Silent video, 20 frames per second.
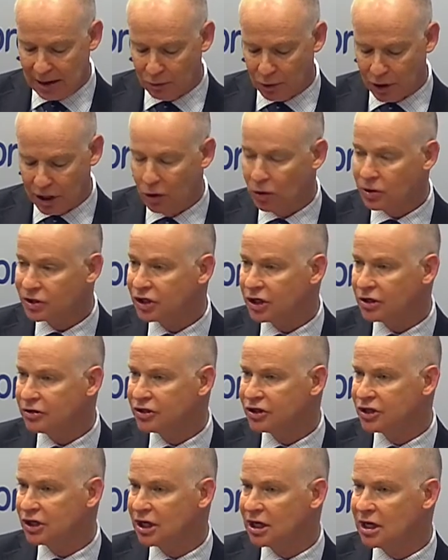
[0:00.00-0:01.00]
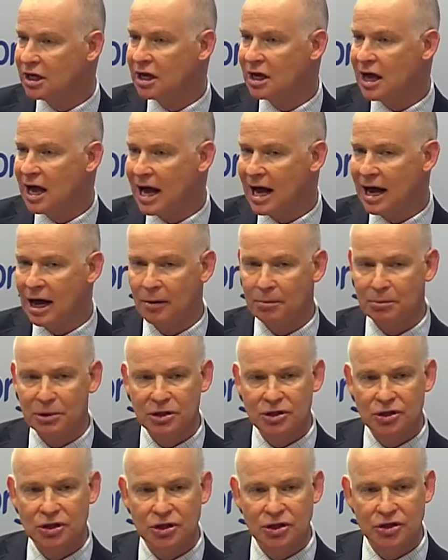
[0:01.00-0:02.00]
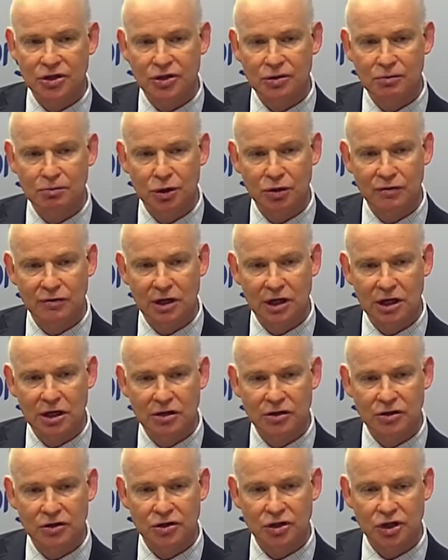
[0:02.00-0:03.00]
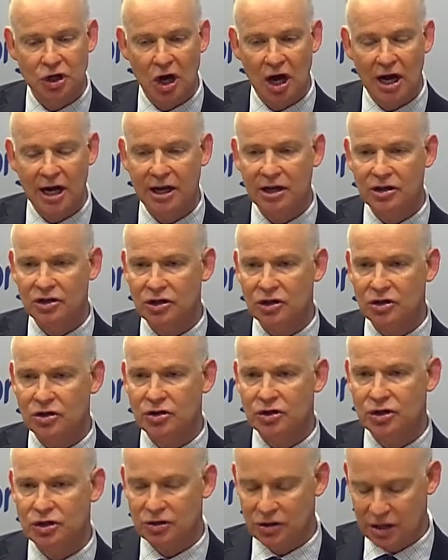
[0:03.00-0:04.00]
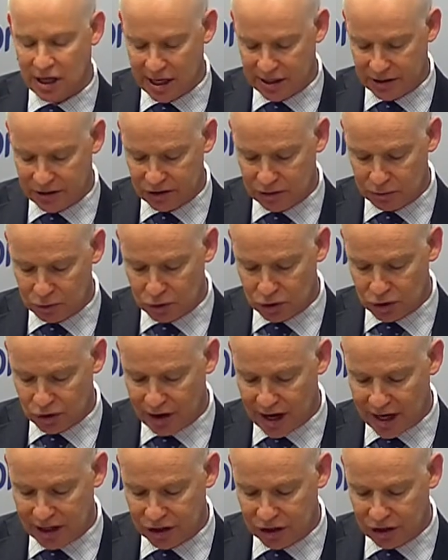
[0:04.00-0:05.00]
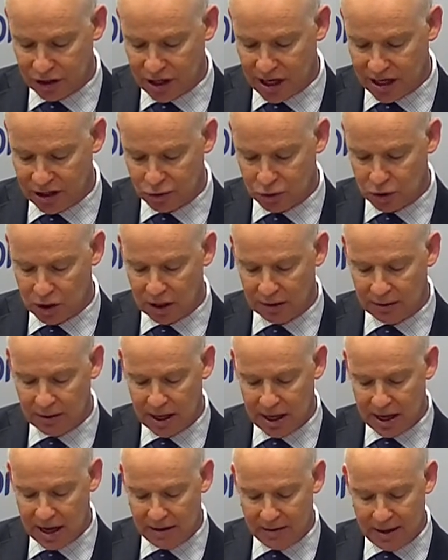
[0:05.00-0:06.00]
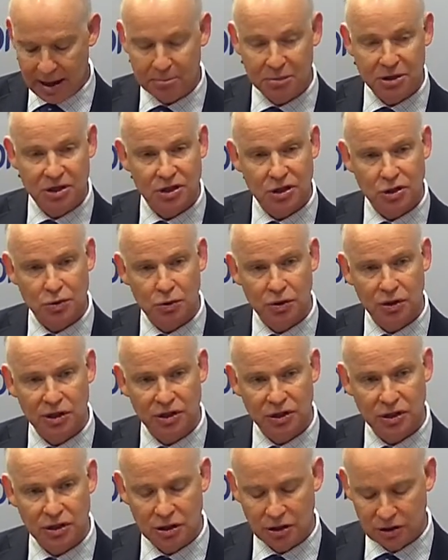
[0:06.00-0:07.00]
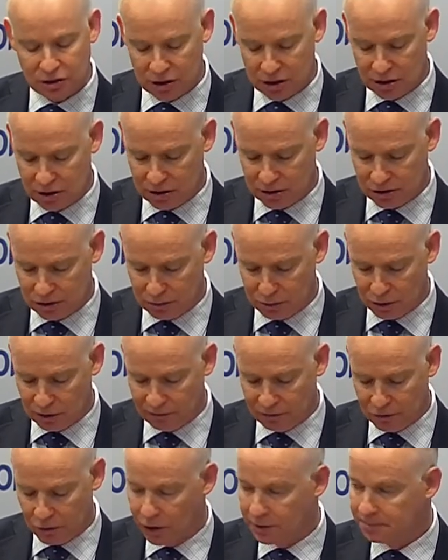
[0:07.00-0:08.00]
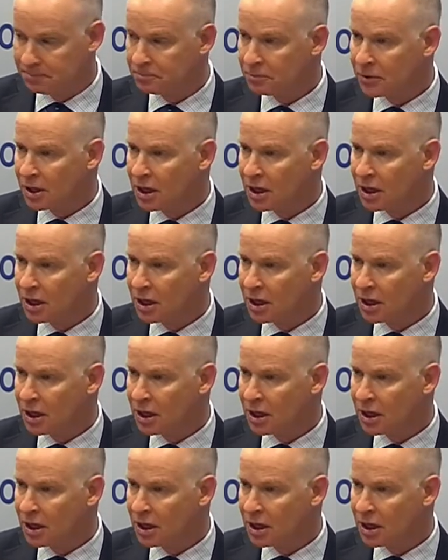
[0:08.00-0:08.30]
We also see our business moving into China continues to get some good traction as well, and that business will continue to move forward.